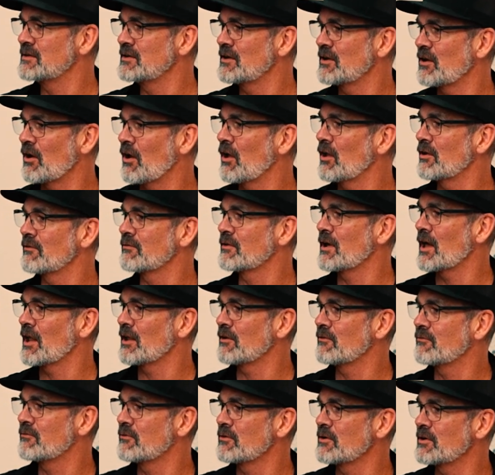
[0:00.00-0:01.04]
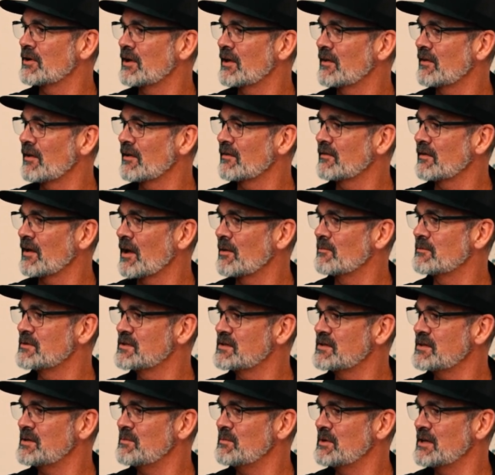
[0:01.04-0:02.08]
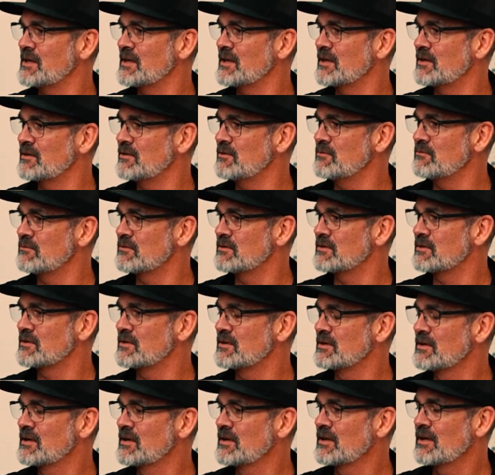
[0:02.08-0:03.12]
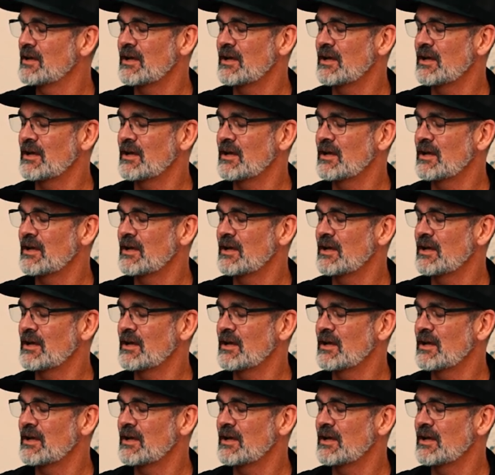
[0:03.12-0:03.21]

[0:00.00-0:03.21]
all of California at that time, Simi and Newton.